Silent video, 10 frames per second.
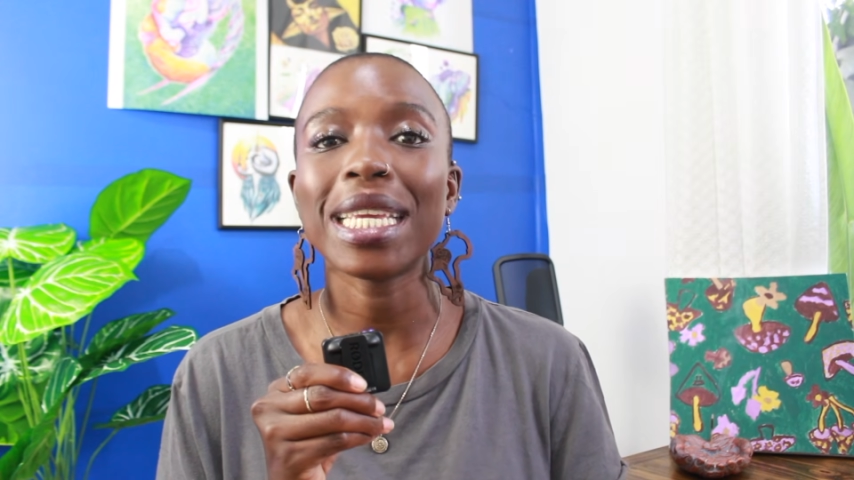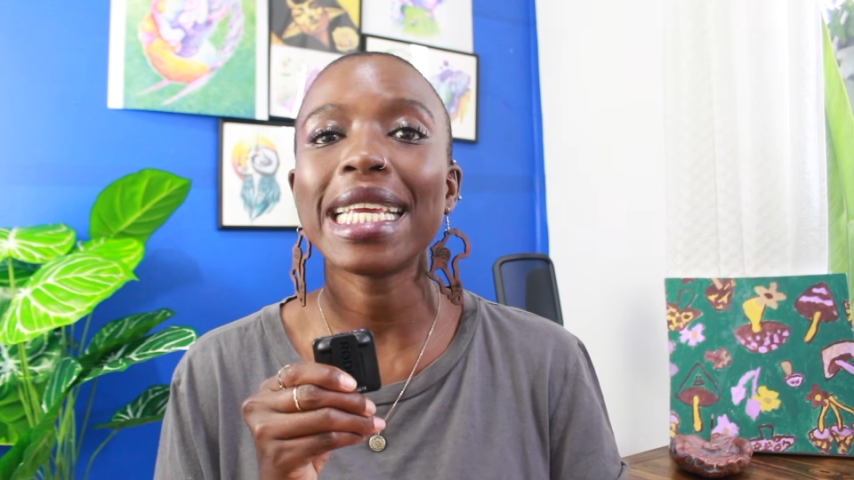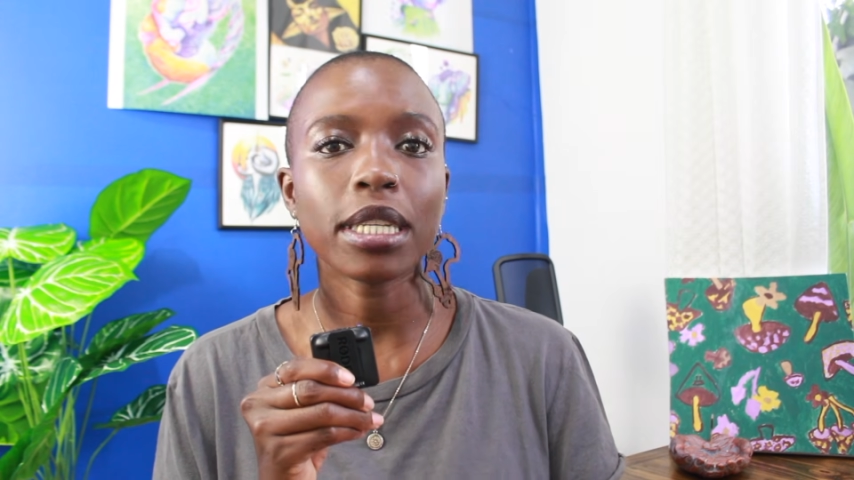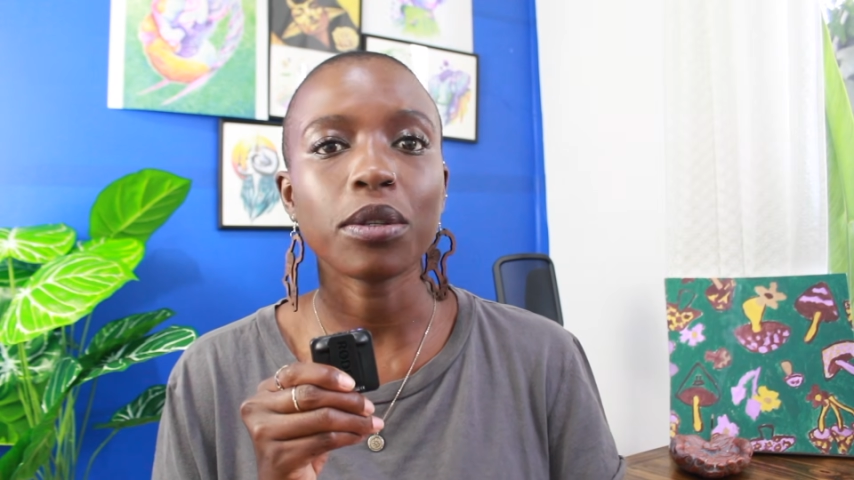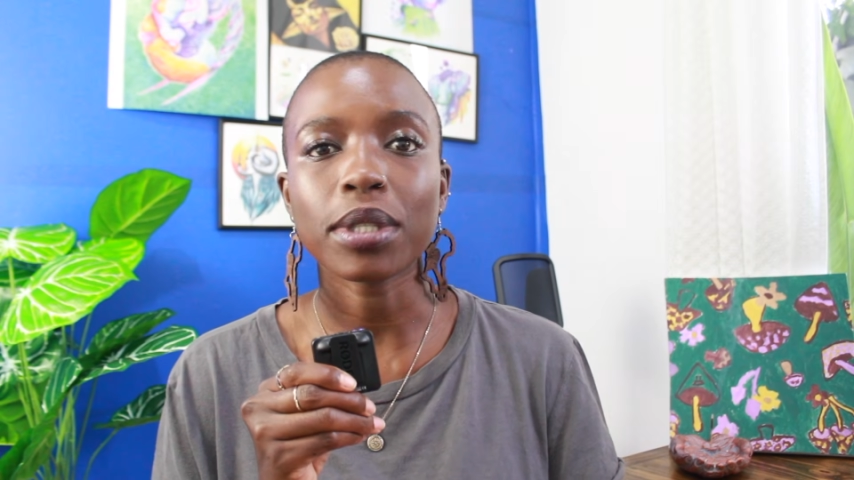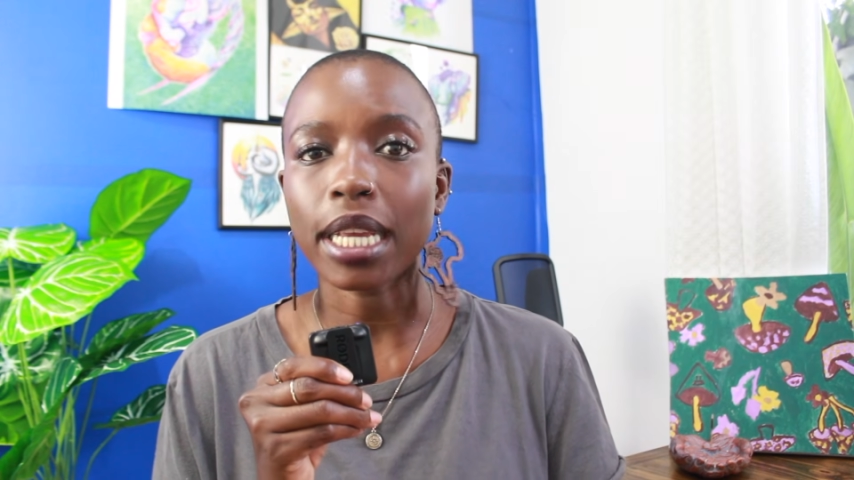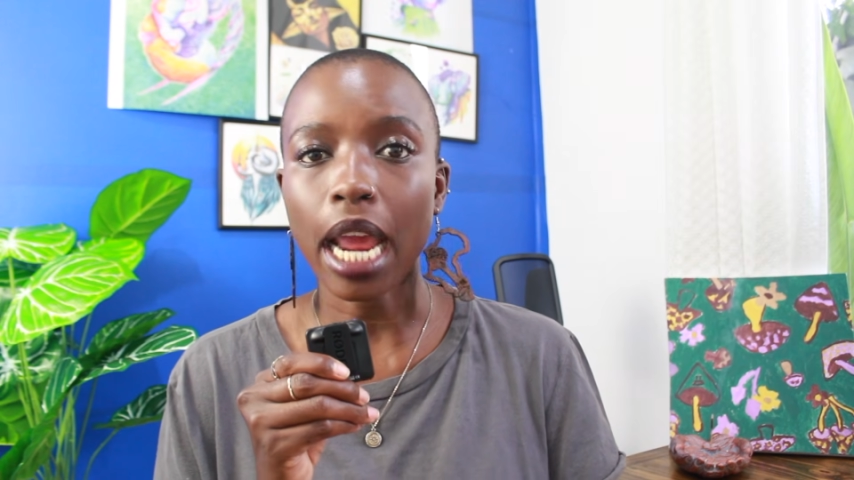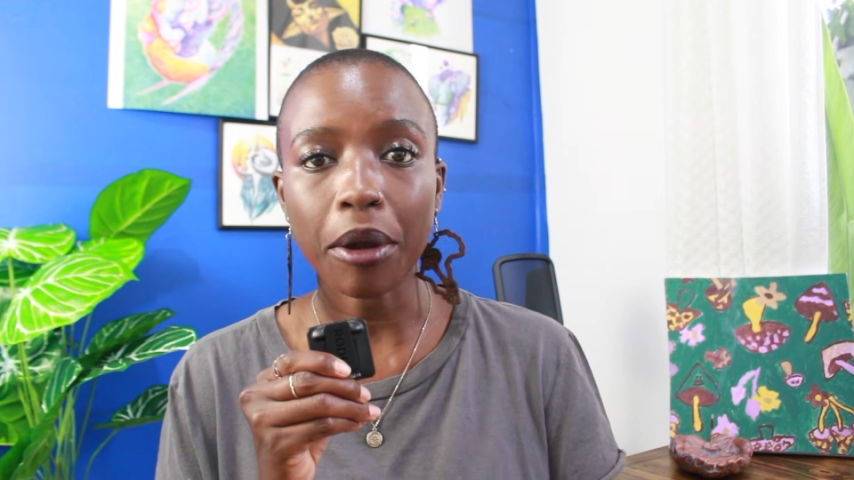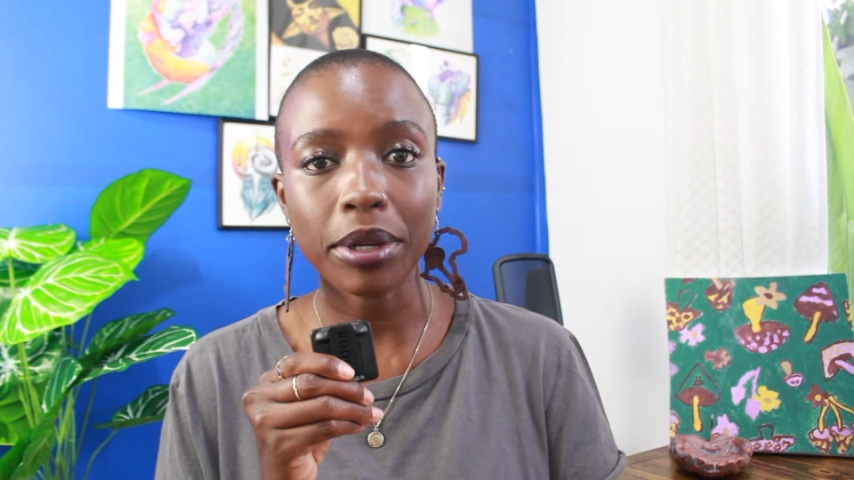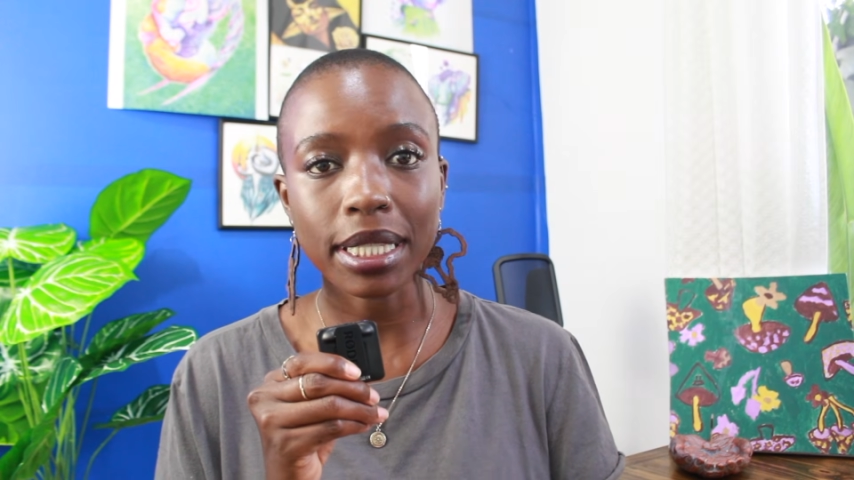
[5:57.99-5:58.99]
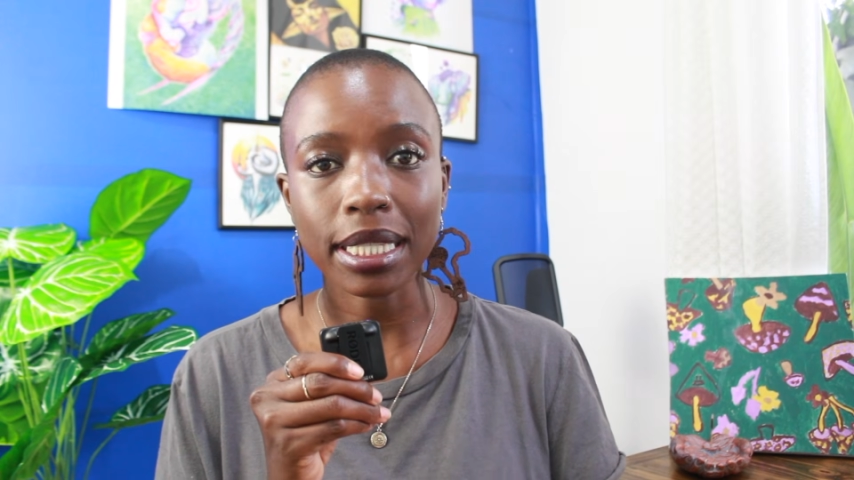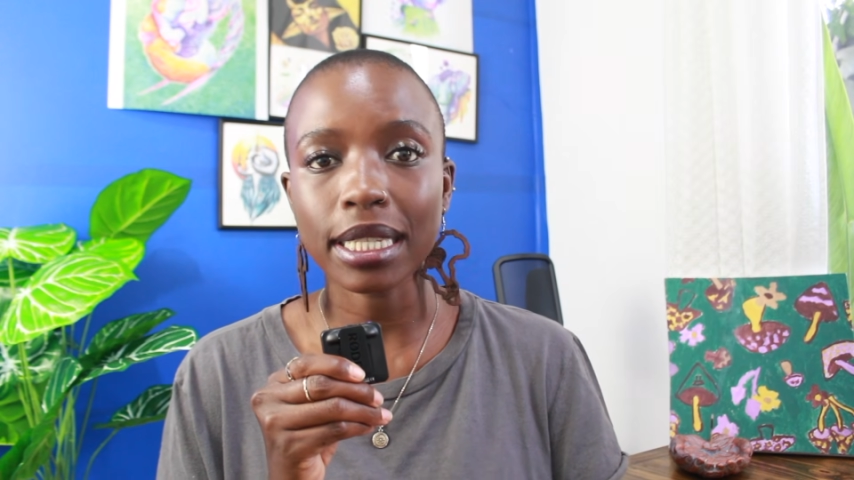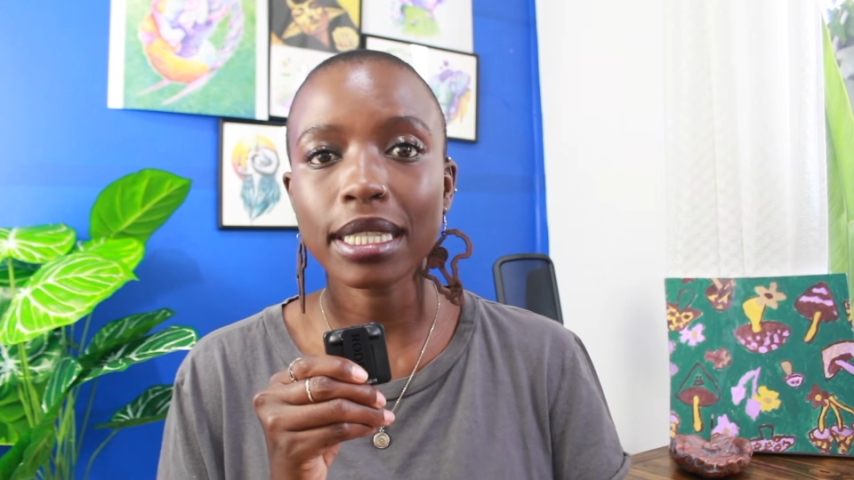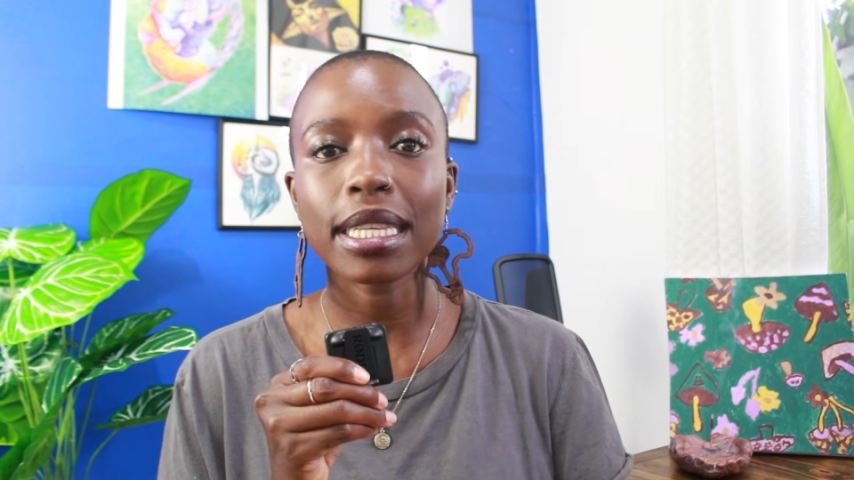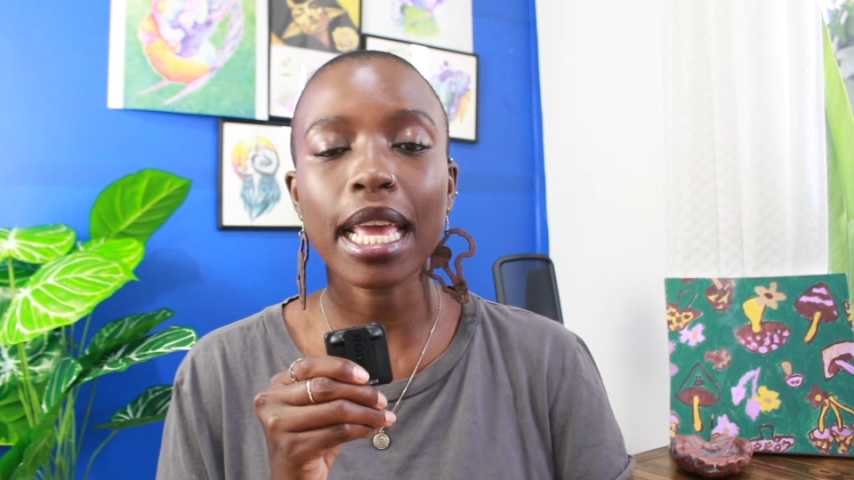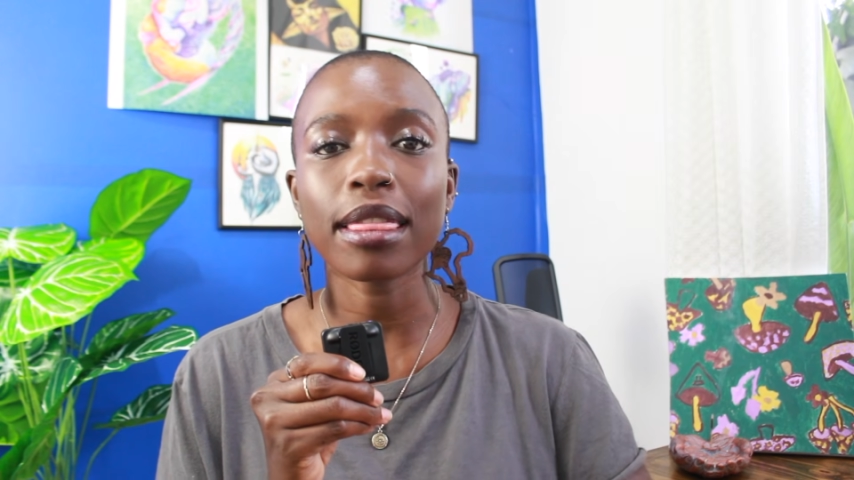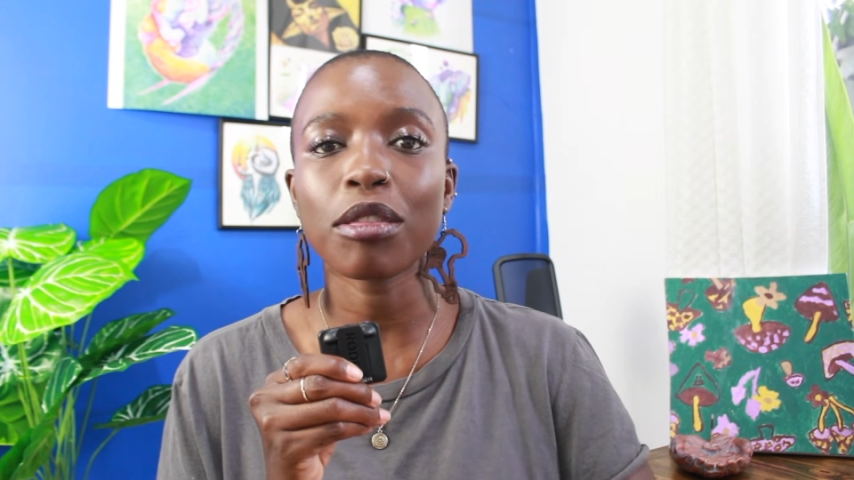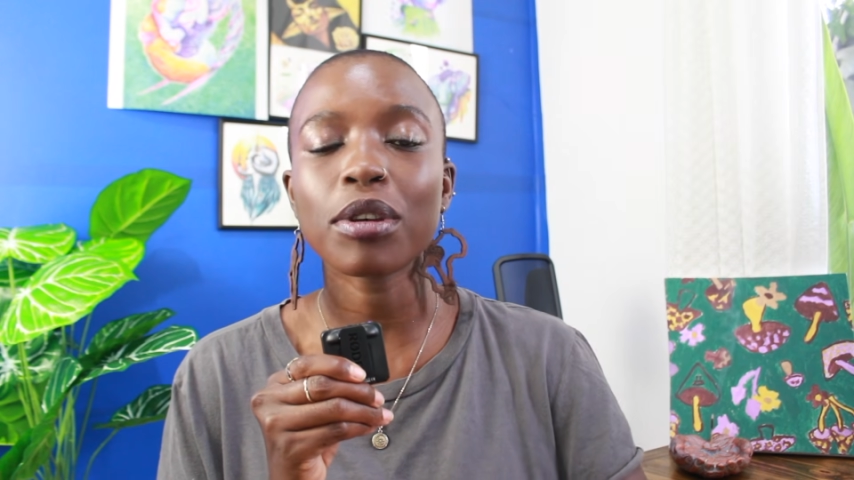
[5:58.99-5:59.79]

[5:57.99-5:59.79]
metals and currencies, and